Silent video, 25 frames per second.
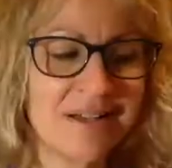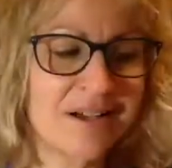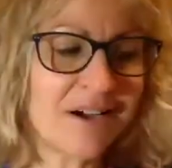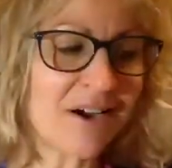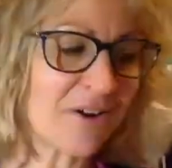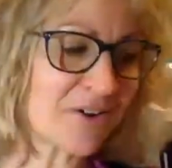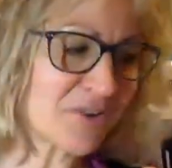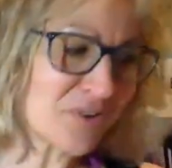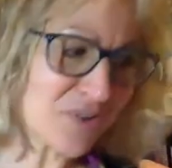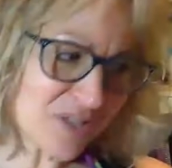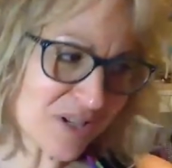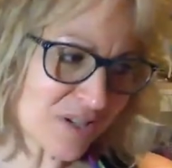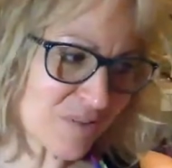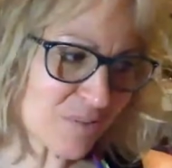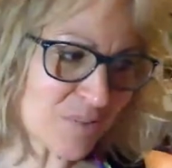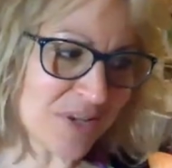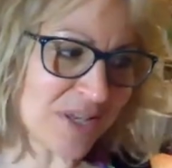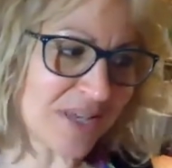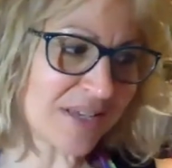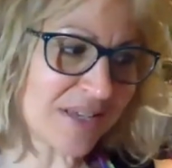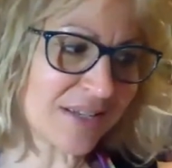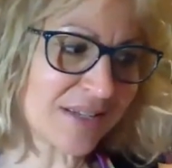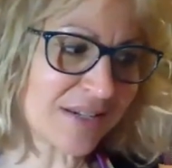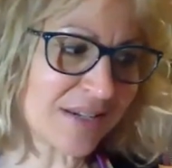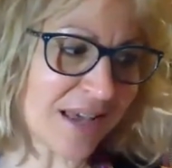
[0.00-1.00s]
Are you going to be
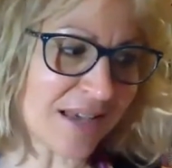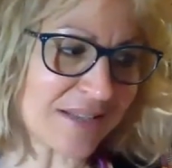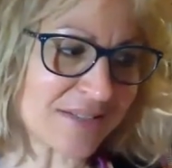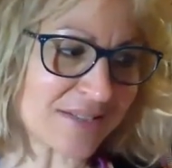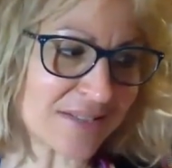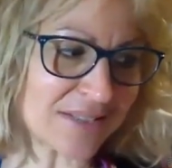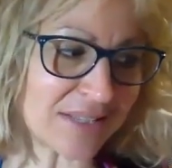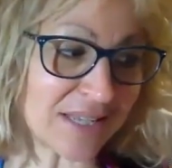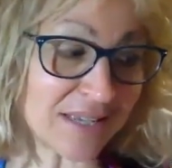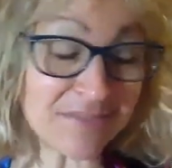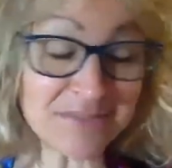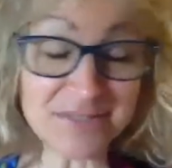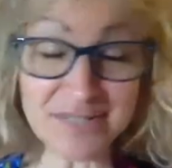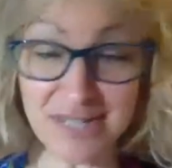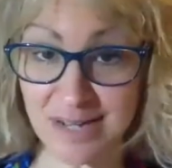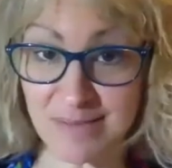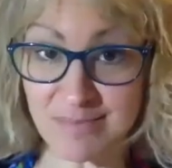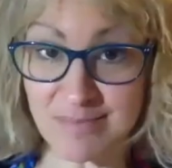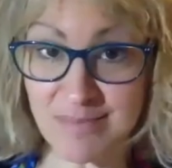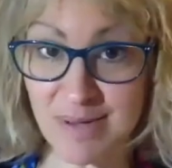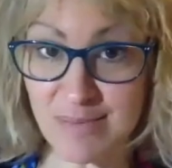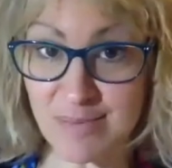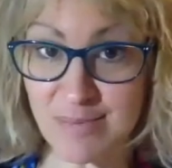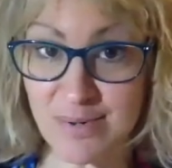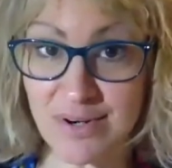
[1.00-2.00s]
in as a lifetime
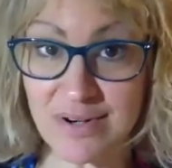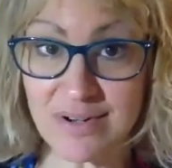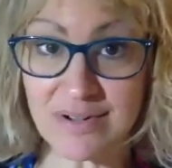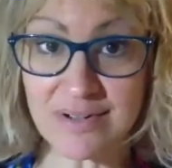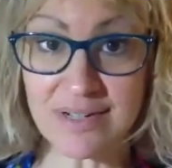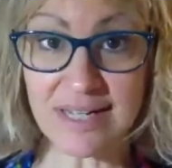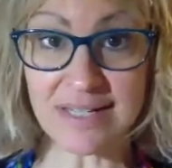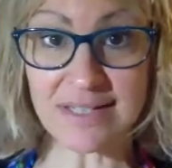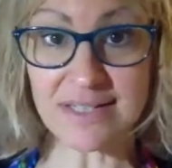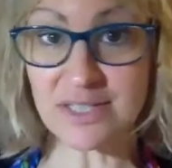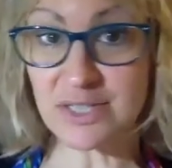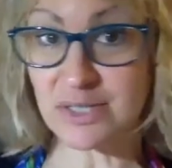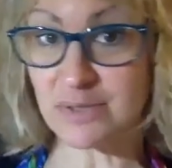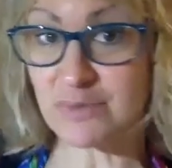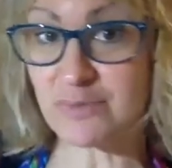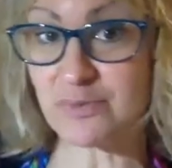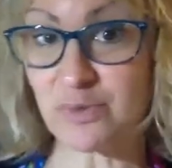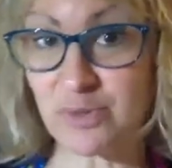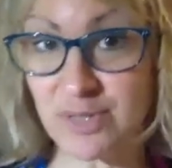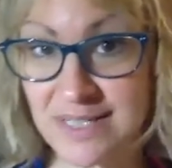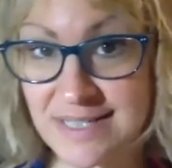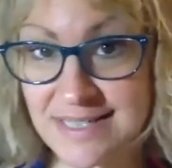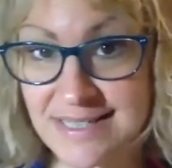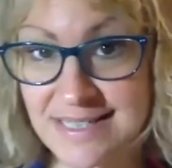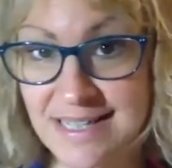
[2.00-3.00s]
member? It's
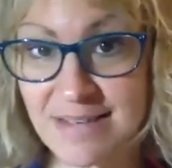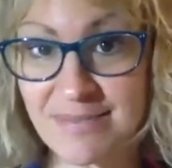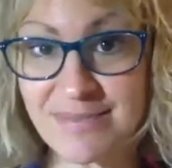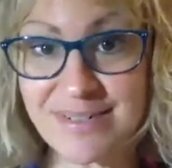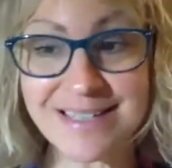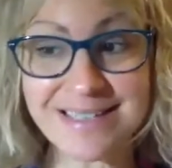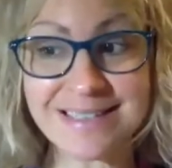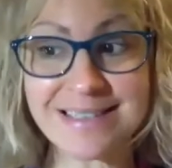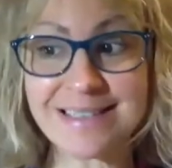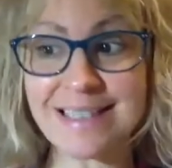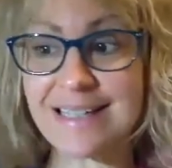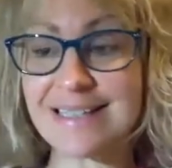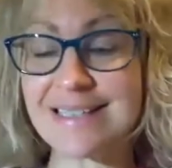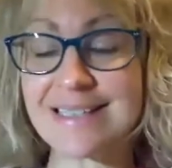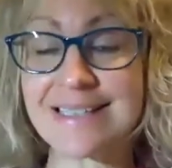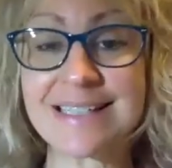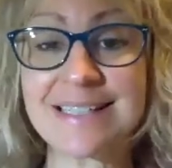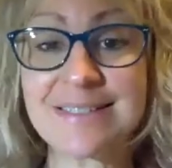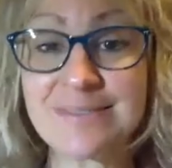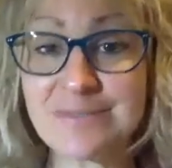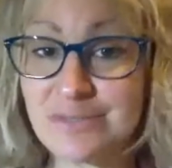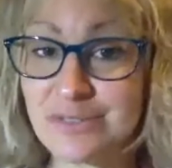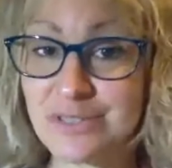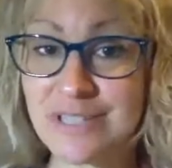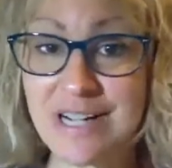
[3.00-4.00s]
247. That's it.
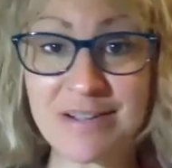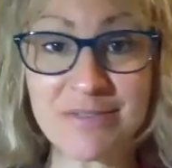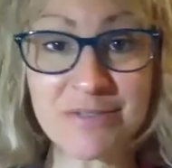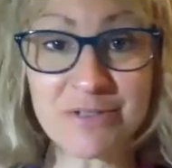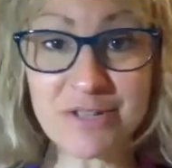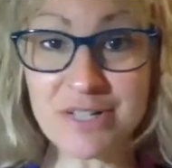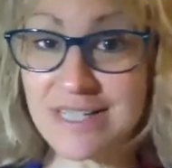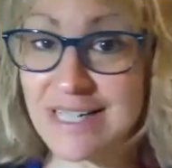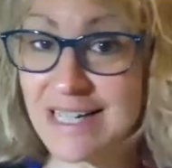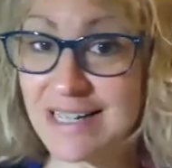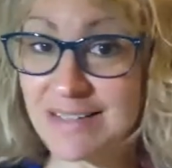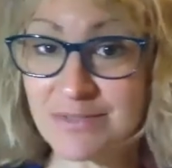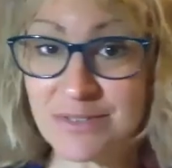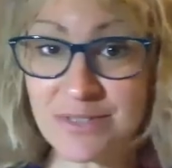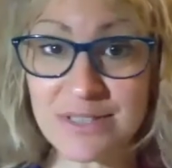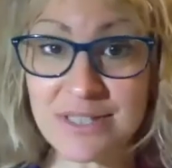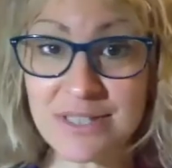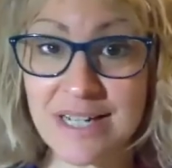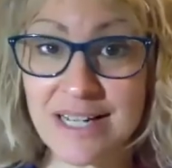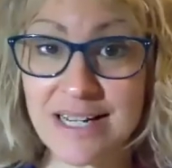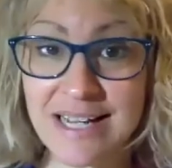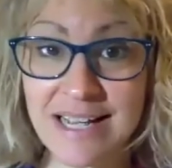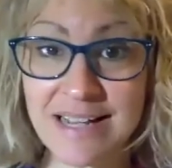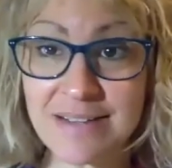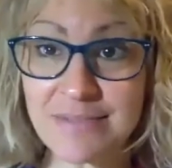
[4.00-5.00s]
Forever and ever
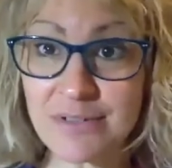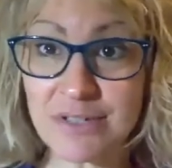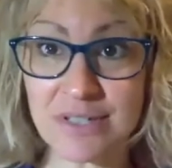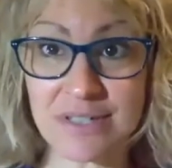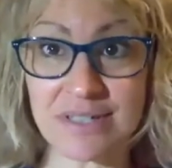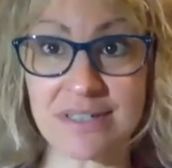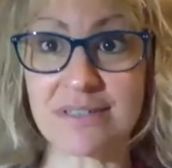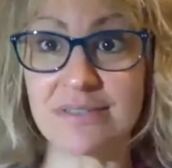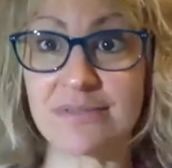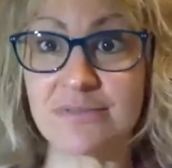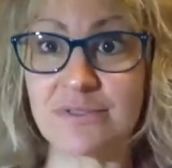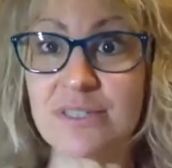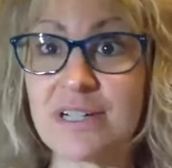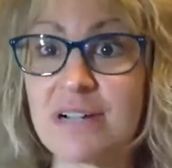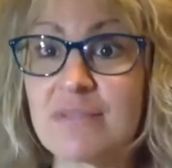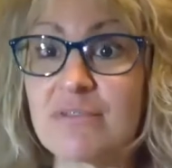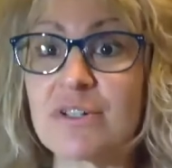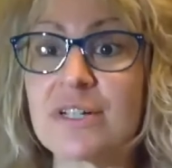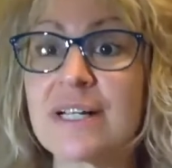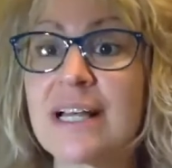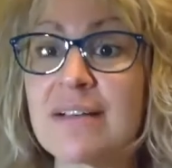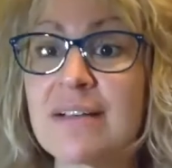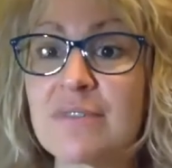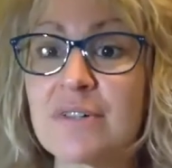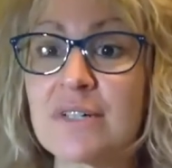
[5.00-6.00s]
and ever. Forever and
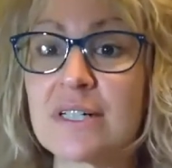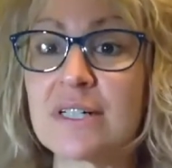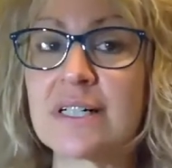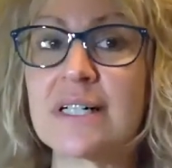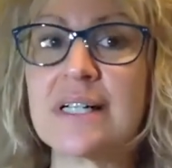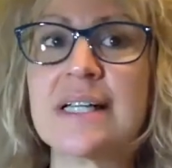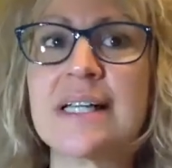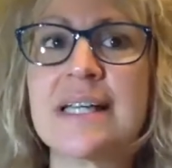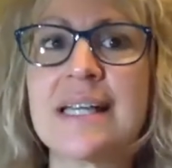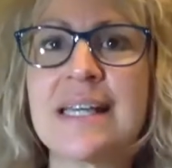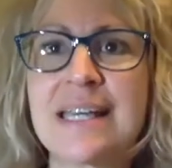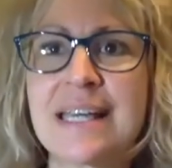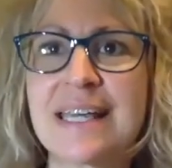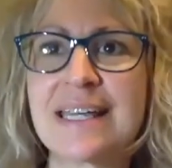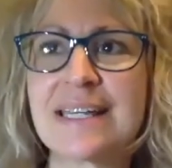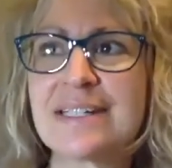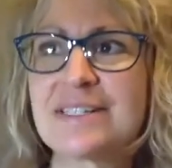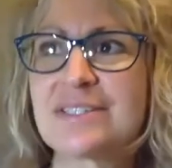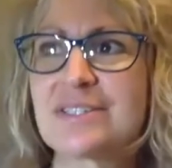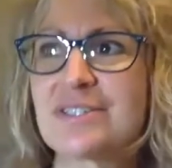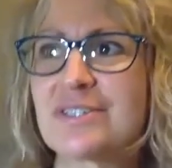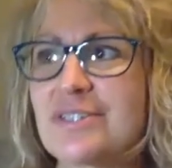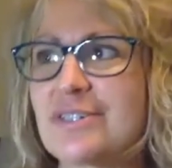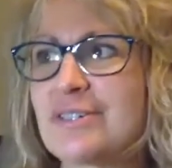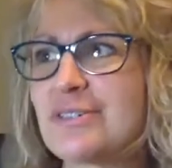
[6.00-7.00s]
ever
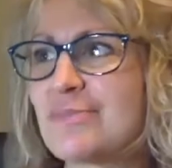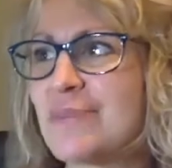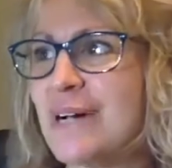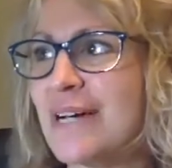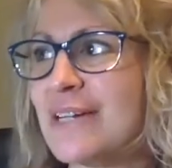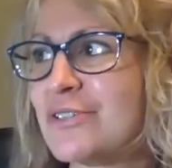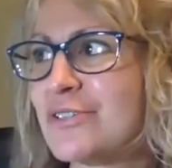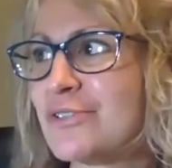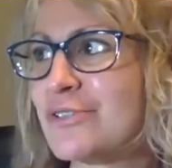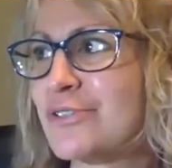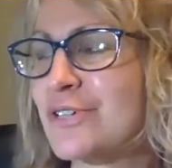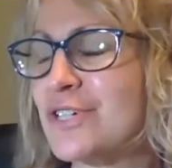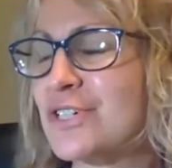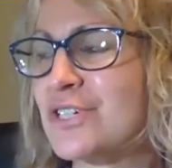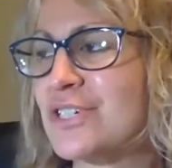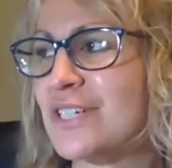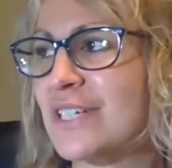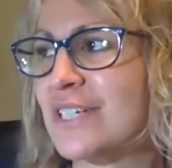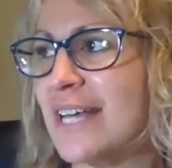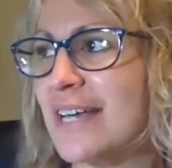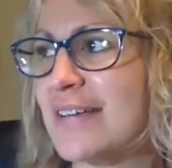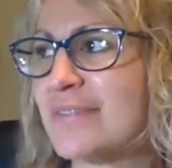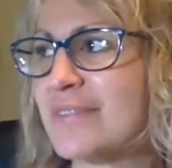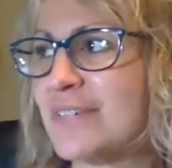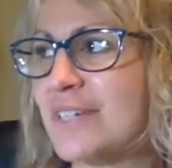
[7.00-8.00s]
into my Nourished
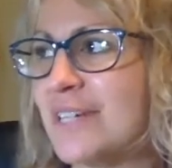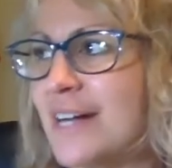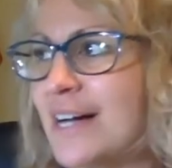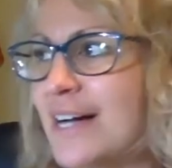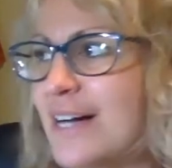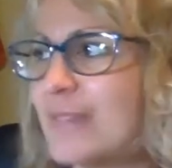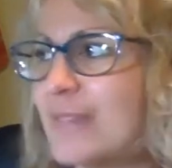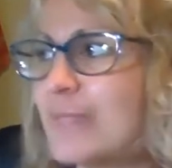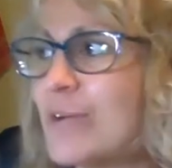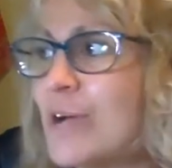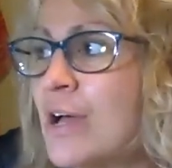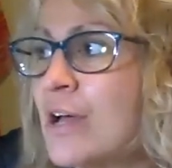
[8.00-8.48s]
Life Club.